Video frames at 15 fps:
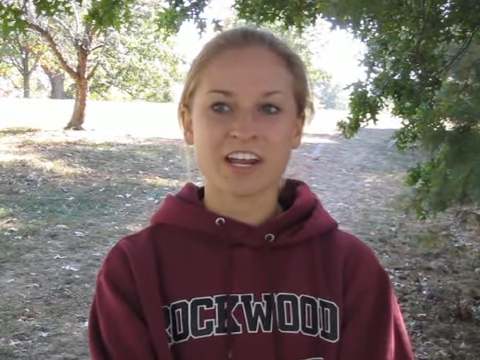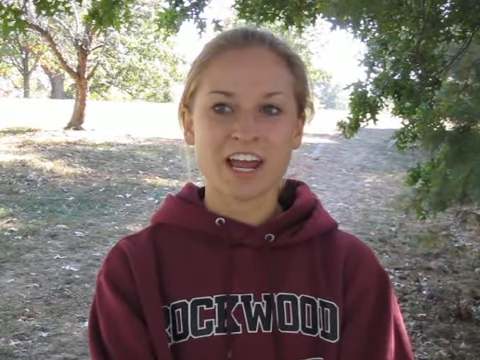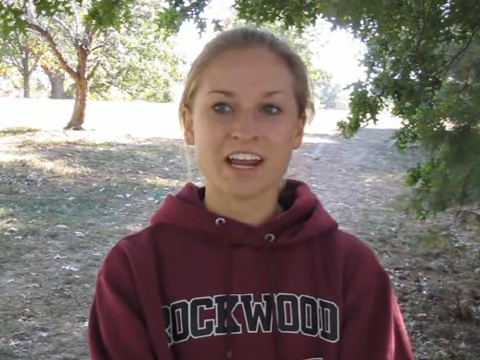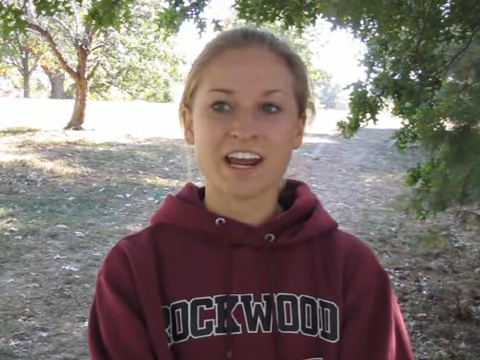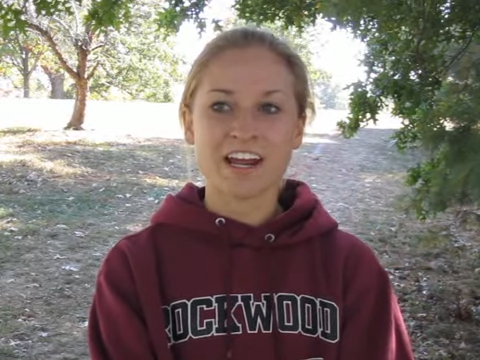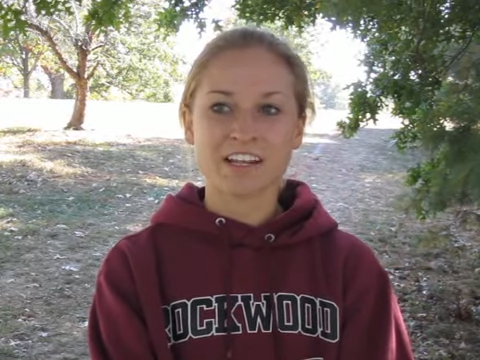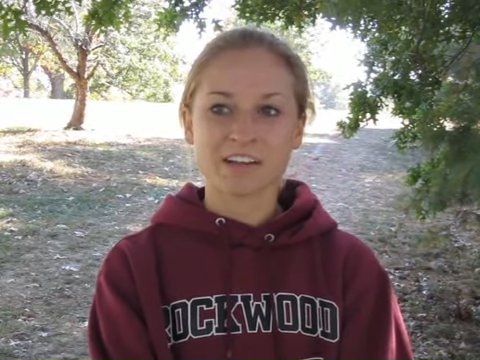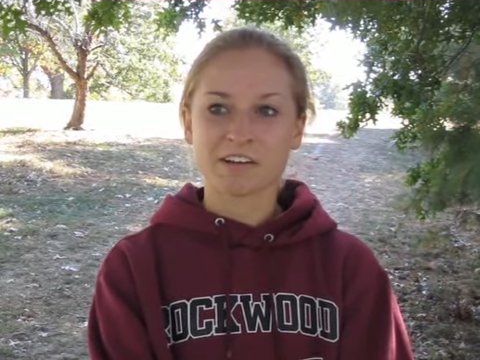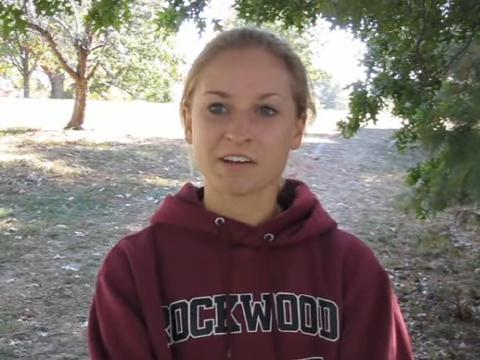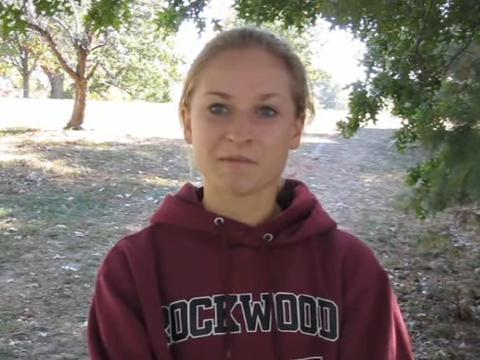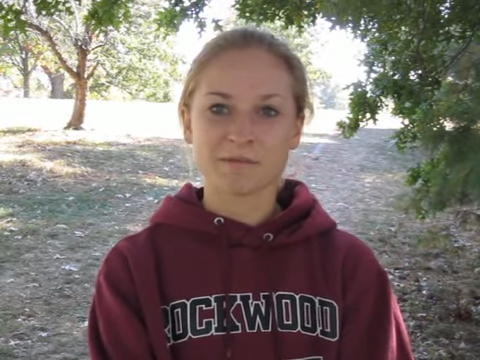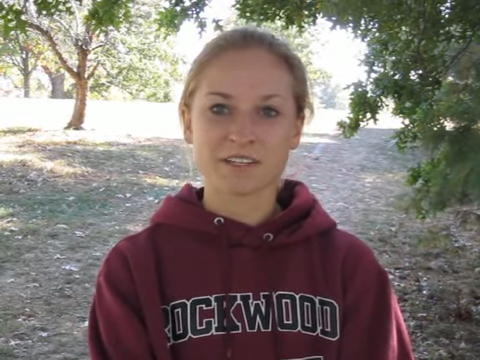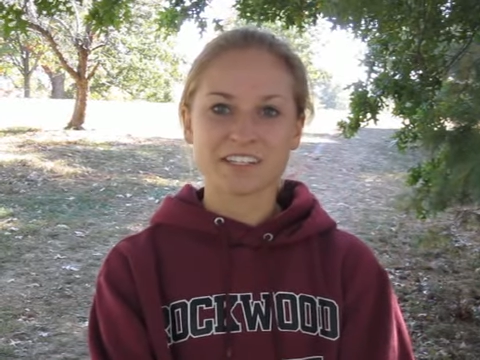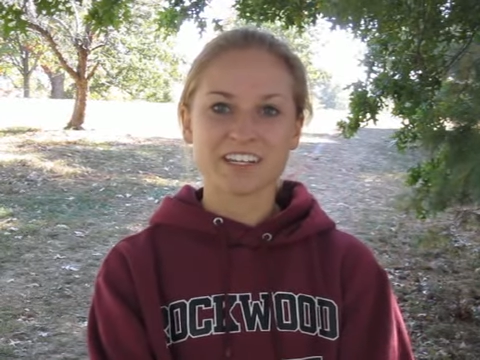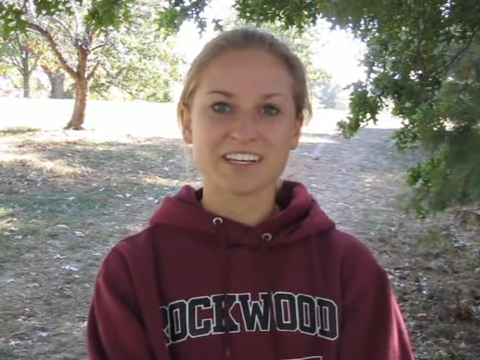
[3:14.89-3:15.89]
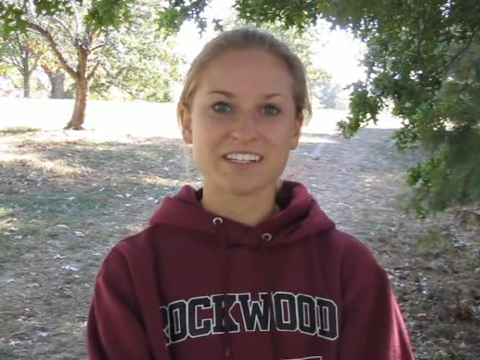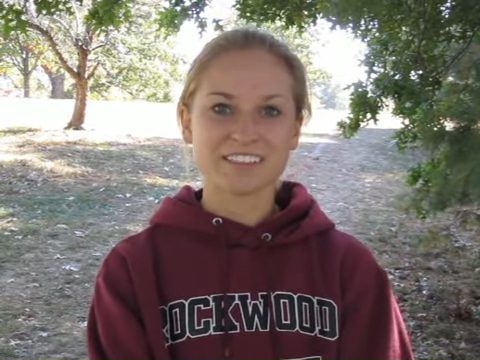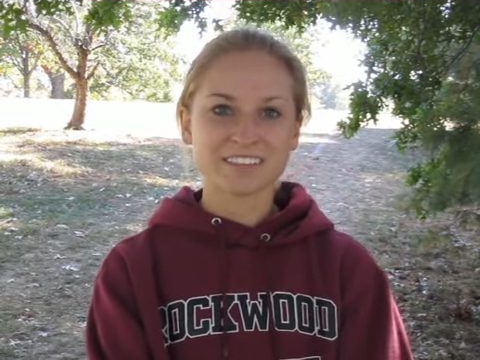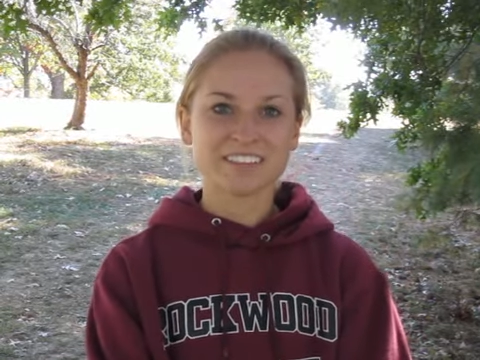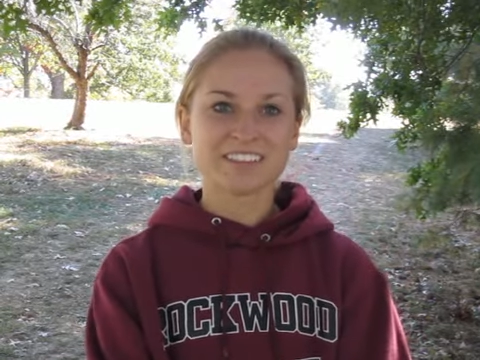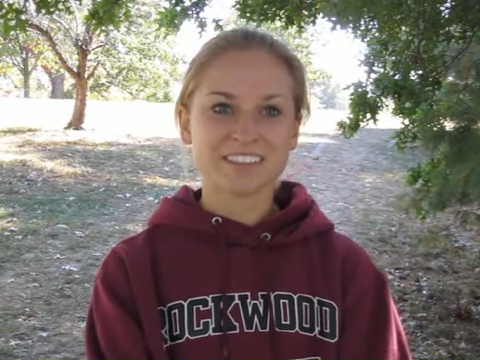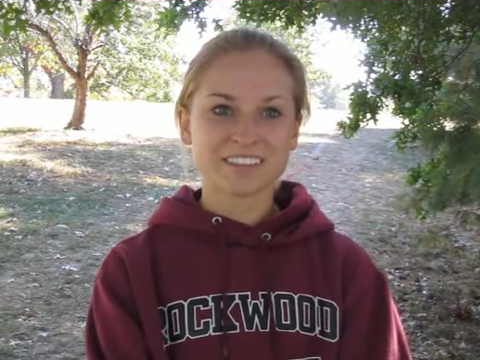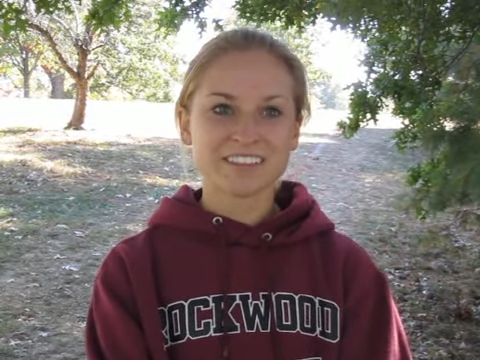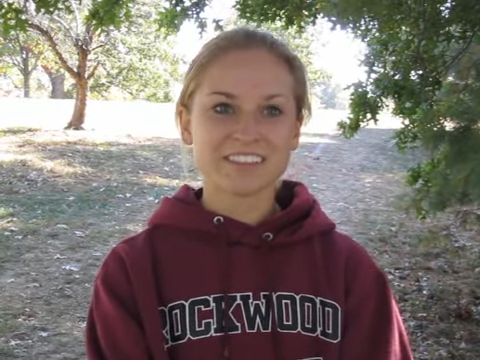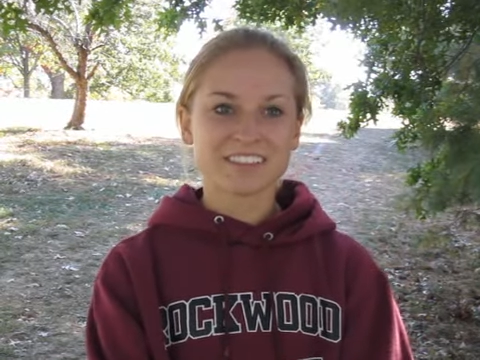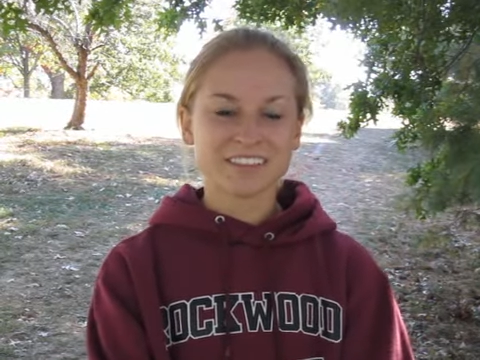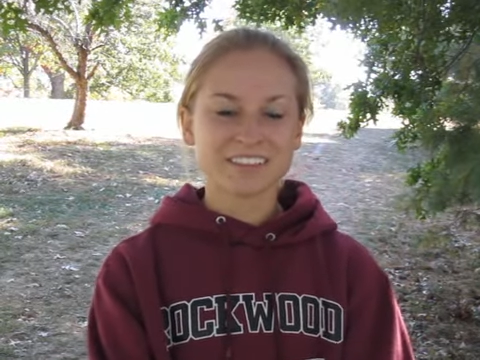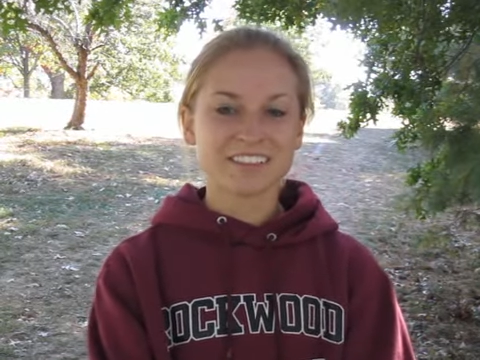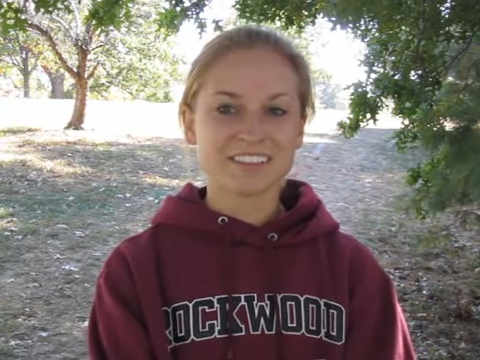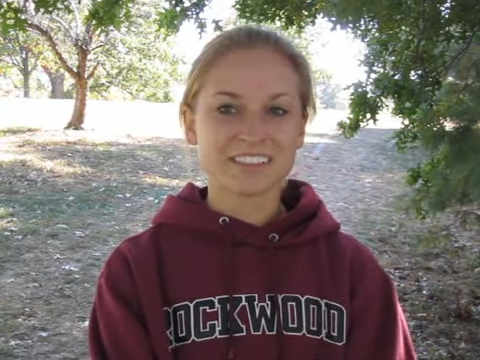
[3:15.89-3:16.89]
I highly recommend Right, it. right,
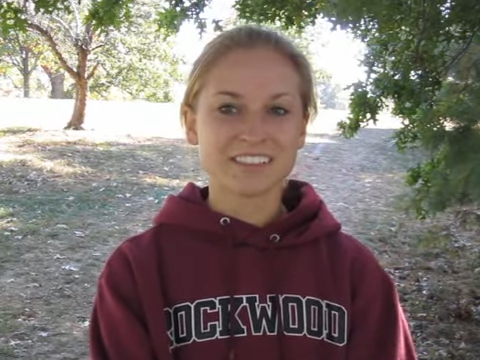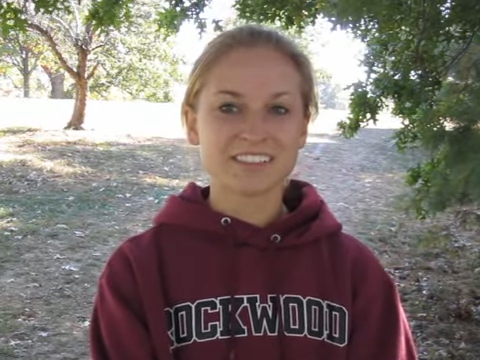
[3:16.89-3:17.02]
yeah.